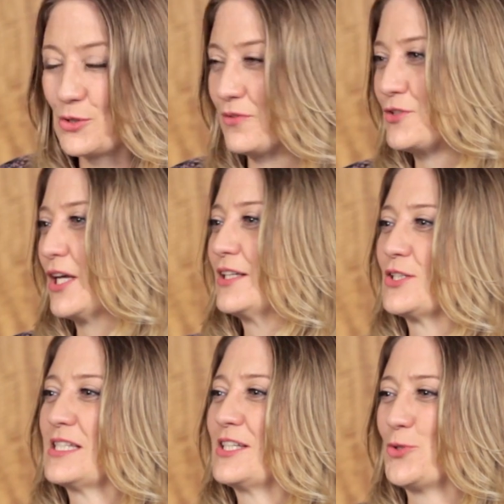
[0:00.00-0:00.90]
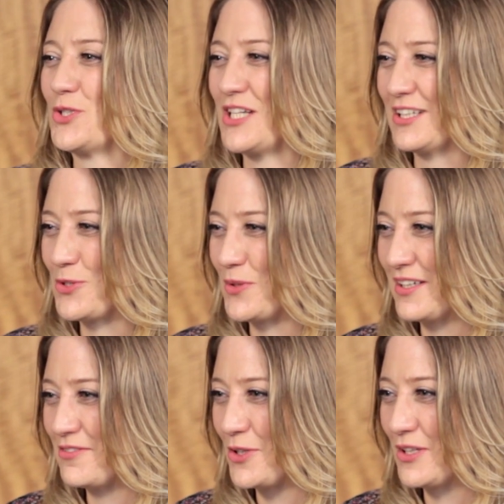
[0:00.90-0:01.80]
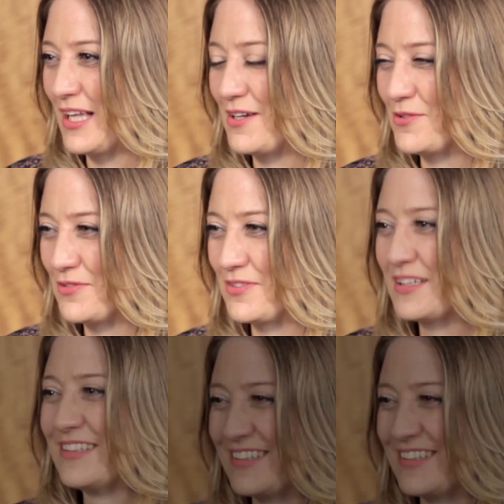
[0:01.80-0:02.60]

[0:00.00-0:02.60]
sort of changes the trajectory of her life.